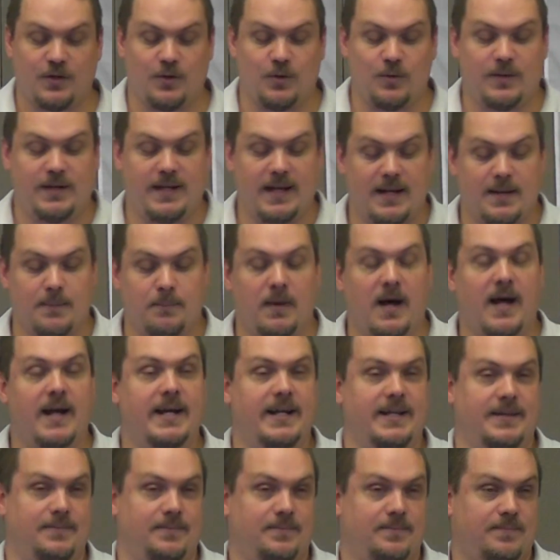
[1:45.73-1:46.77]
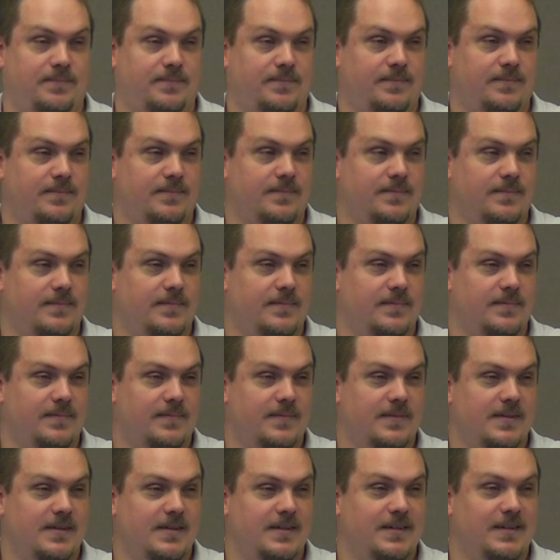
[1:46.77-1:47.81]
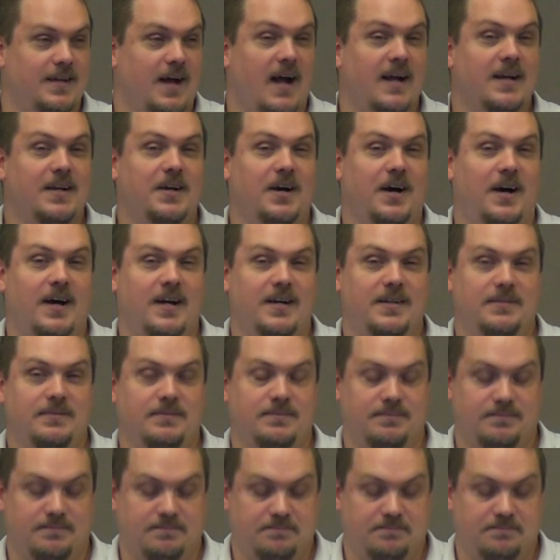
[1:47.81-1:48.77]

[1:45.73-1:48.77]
to getting money, not God.